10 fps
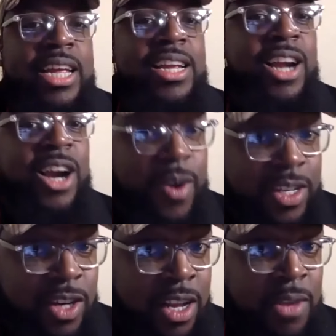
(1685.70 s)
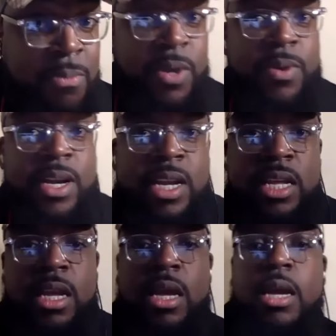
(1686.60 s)
to encourage our
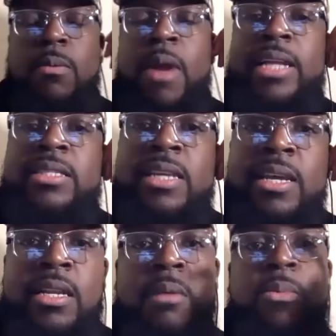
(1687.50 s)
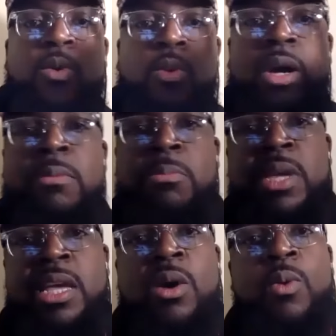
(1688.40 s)
community, right, to number one,
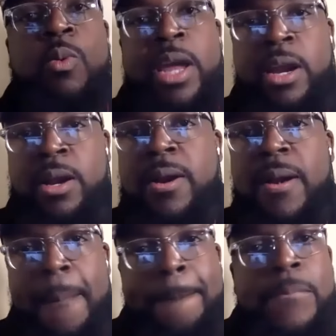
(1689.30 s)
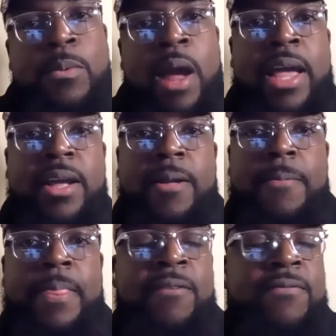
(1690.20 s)
be aware, mm. right,
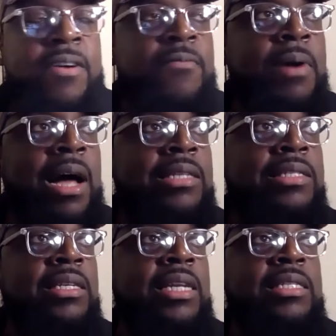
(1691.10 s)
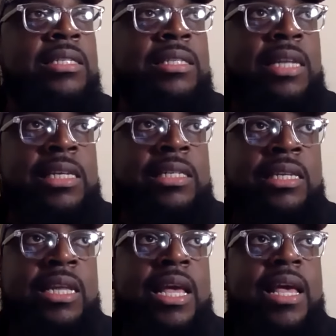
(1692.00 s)
of, of policy and
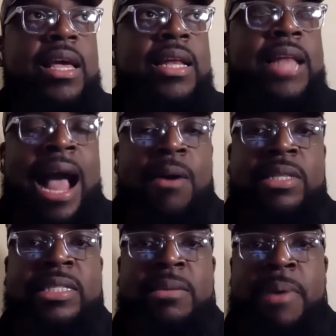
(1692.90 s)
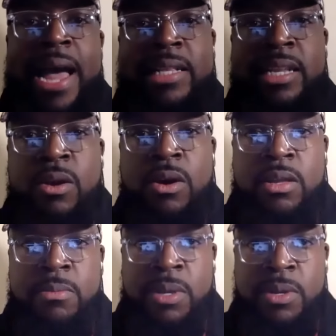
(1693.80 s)
legislation and how it's impacting our
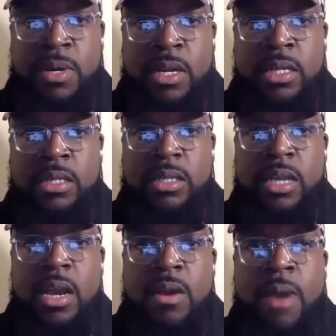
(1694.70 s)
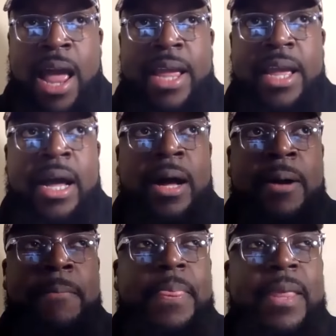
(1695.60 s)
communities, right?
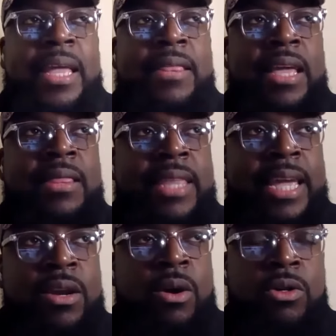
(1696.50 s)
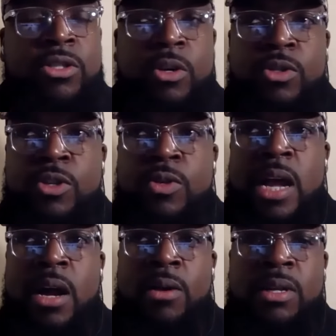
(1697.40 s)
Um, and, and then also to
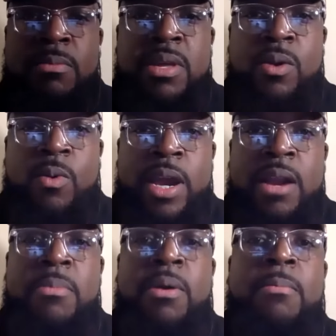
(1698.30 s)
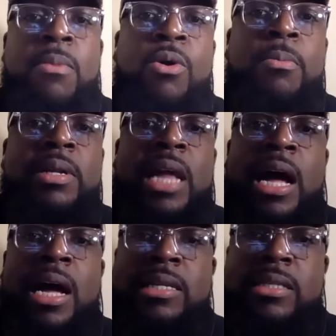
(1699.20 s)
not only be aware, but
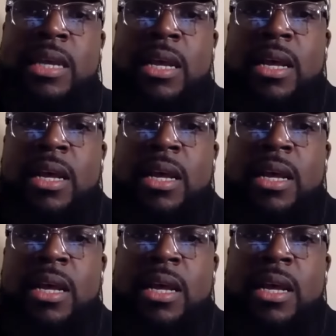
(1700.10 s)
mobilize